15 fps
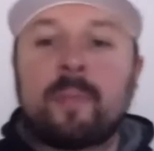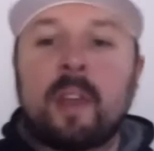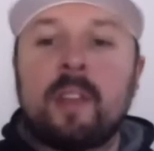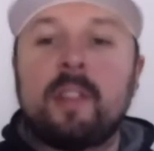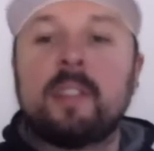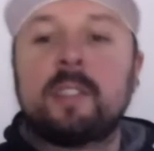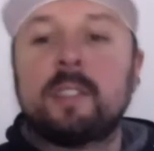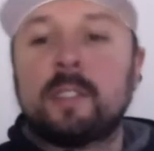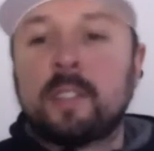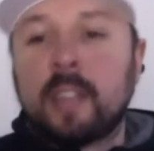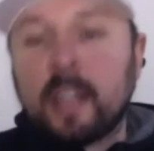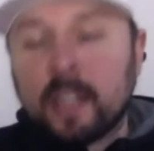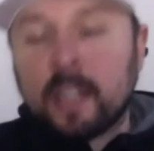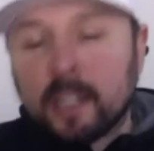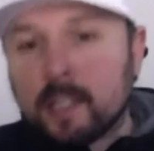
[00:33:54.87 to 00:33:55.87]
and this isn't
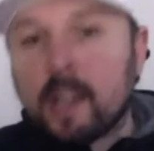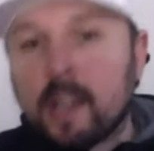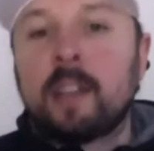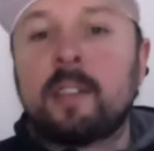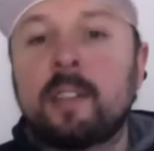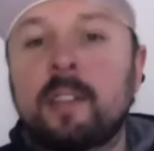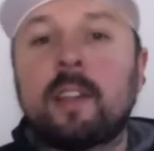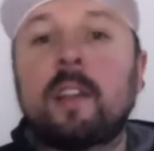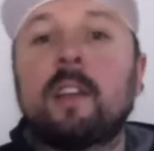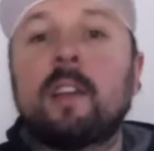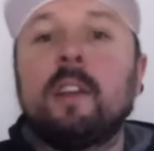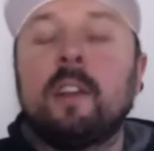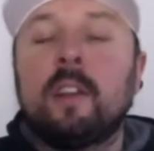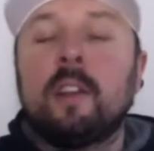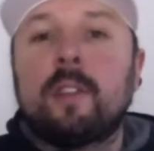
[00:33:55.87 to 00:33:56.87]
getting done, da, da,
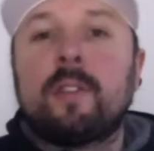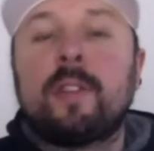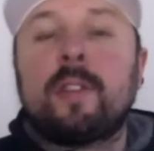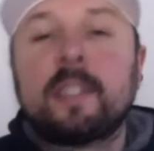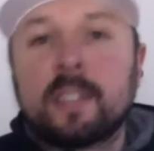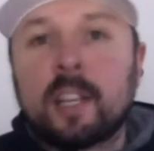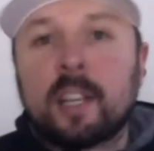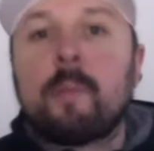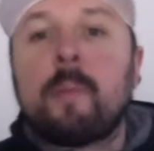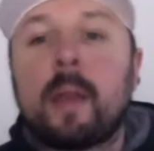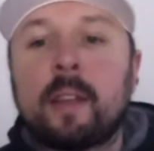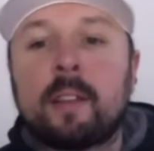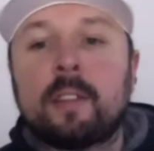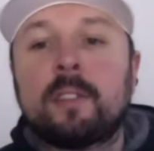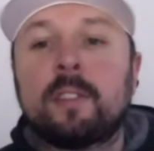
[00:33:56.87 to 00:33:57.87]
that's going to
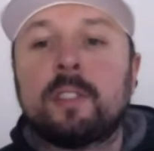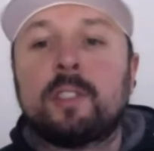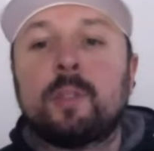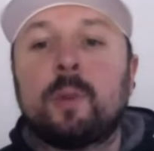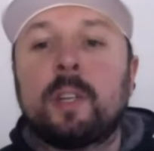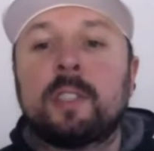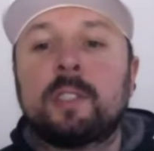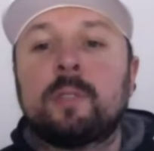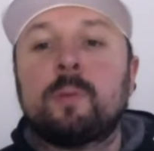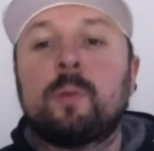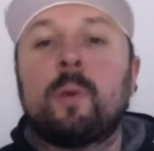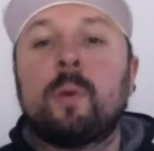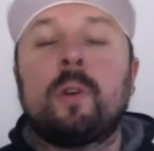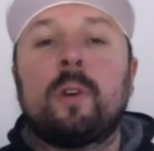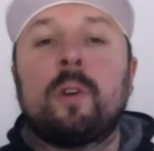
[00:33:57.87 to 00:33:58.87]
make the situation
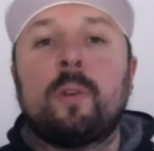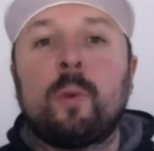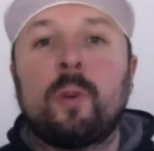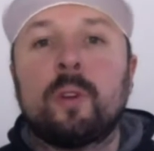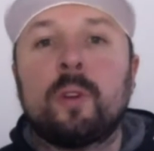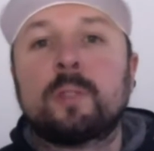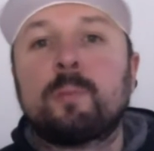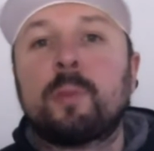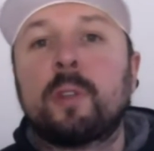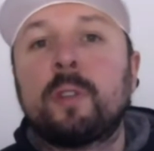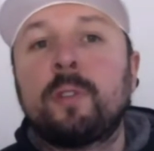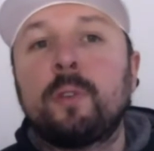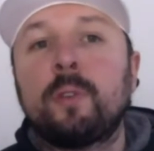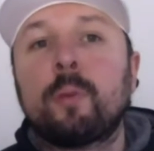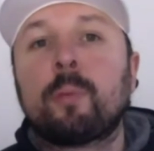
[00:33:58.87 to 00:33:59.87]
wor- worse. But
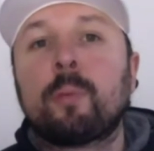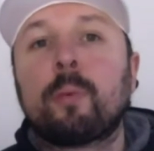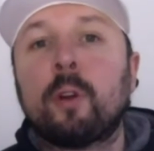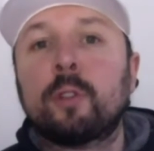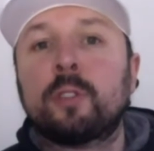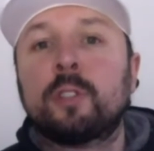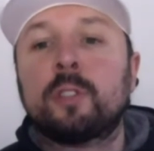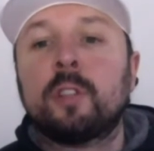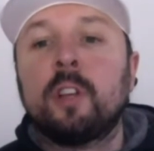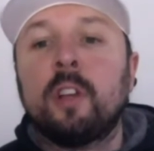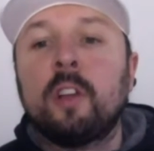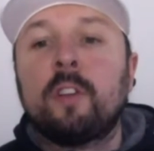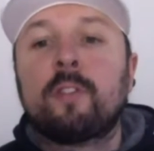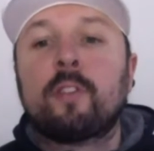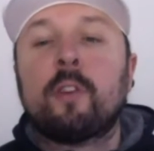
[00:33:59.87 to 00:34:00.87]
if you approach it
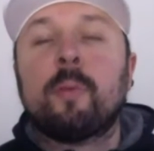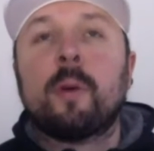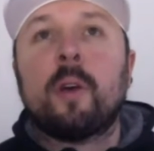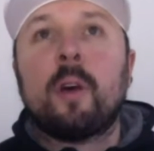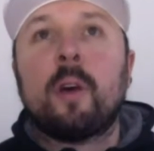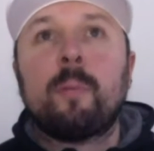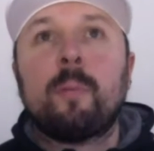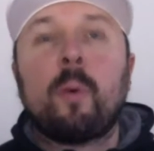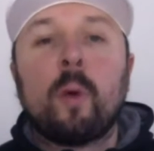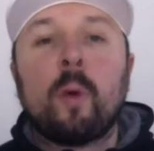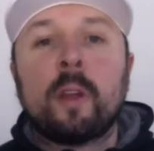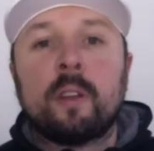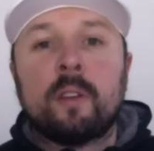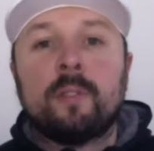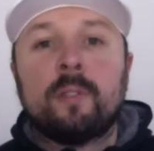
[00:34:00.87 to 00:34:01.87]
from a, a,
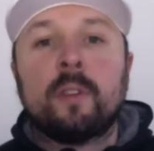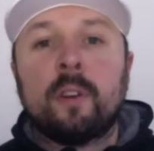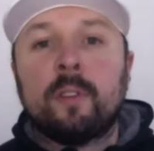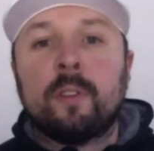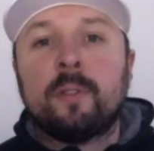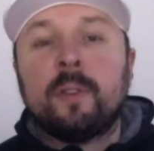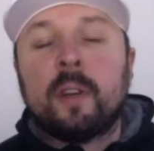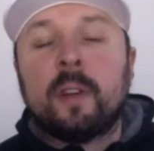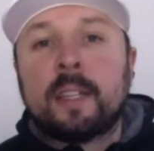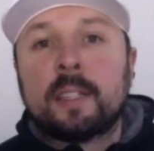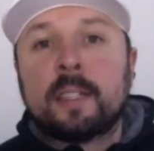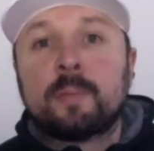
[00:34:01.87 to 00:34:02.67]
point of, of, I guess,